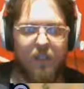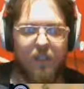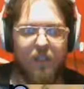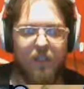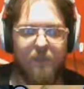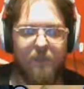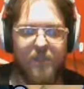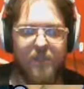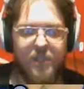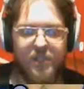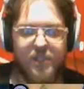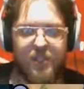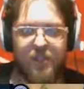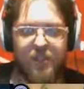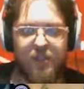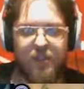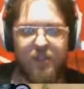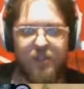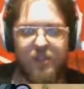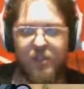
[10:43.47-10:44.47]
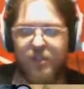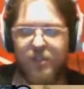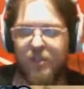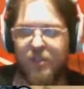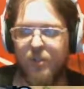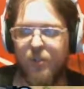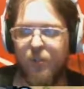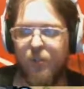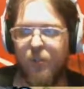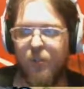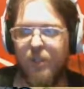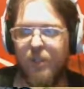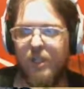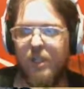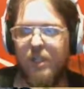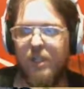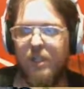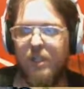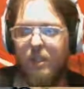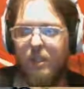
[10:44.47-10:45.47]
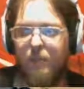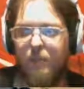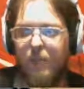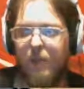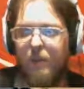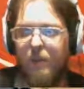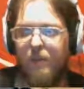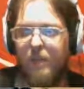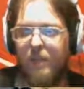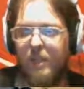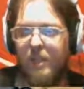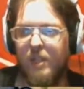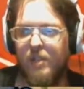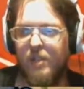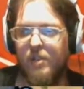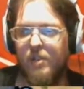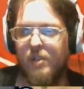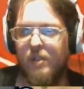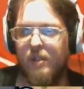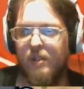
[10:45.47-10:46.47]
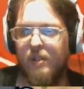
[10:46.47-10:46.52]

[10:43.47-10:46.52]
A mysterious soul-eating abomination.